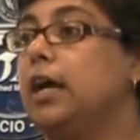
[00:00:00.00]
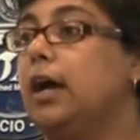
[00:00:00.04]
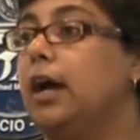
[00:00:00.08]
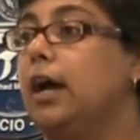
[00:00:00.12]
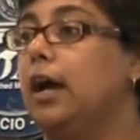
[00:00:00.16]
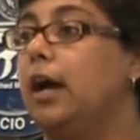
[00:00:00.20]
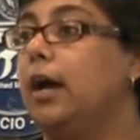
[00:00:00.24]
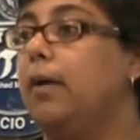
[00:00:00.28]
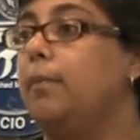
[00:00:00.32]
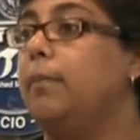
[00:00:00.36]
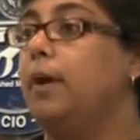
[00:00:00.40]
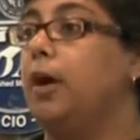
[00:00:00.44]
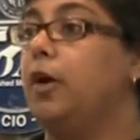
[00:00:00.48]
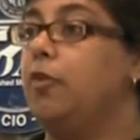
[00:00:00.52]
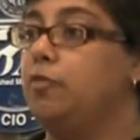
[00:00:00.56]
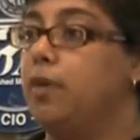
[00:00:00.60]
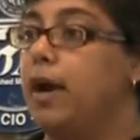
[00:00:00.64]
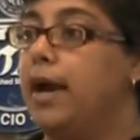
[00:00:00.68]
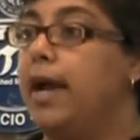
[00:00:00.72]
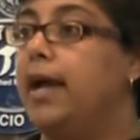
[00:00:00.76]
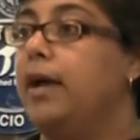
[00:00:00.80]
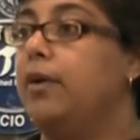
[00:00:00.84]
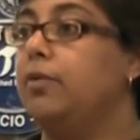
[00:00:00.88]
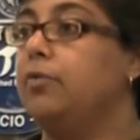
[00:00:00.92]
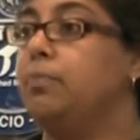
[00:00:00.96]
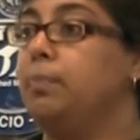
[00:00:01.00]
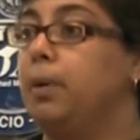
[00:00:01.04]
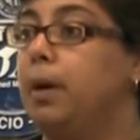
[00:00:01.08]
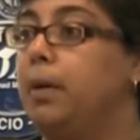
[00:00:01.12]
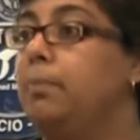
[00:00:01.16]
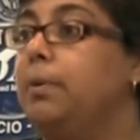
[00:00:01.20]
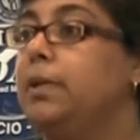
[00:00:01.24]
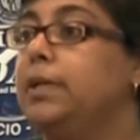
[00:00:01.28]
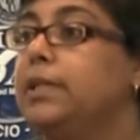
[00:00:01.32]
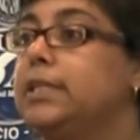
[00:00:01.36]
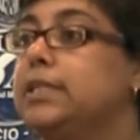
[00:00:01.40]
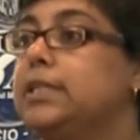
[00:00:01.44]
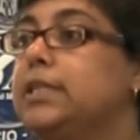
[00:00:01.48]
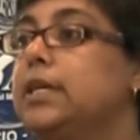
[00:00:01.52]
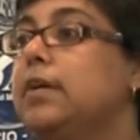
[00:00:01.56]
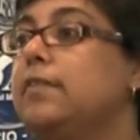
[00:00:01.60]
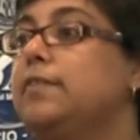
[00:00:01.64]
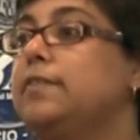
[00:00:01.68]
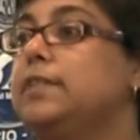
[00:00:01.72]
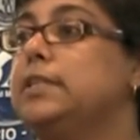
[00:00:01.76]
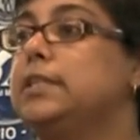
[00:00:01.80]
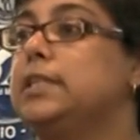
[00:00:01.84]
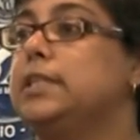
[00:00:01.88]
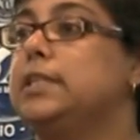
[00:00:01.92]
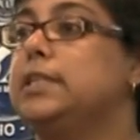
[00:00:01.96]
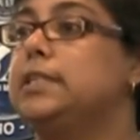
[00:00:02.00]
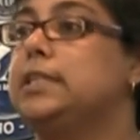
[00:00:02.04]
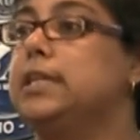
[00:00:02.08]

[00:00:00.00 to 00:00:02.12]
around public services